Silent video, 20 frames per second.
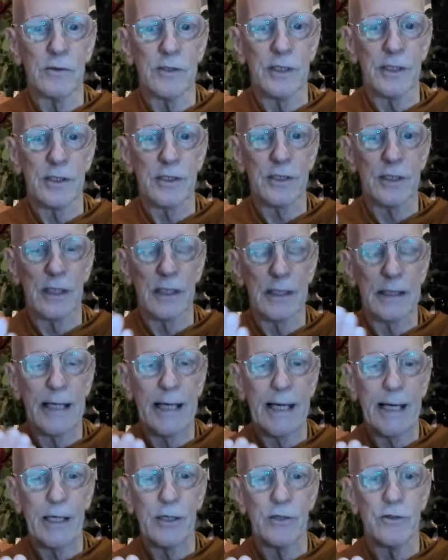
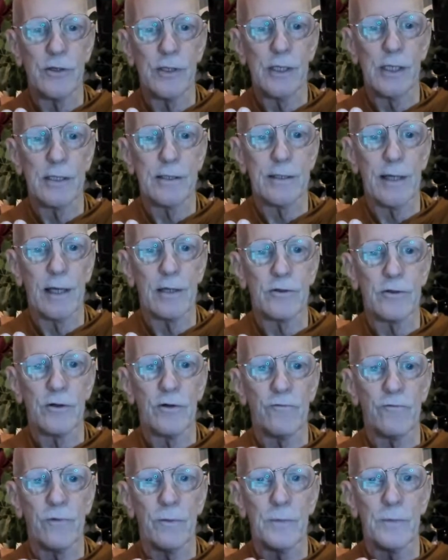disengage the
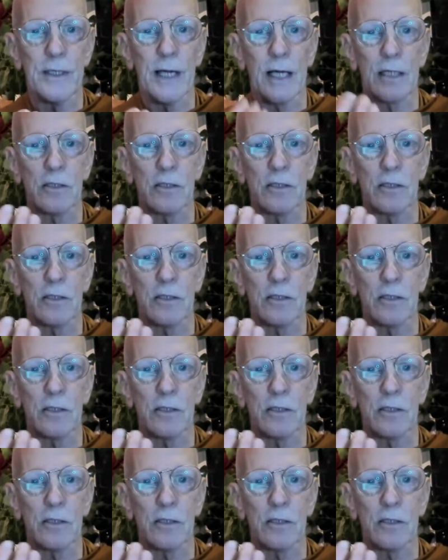attention from the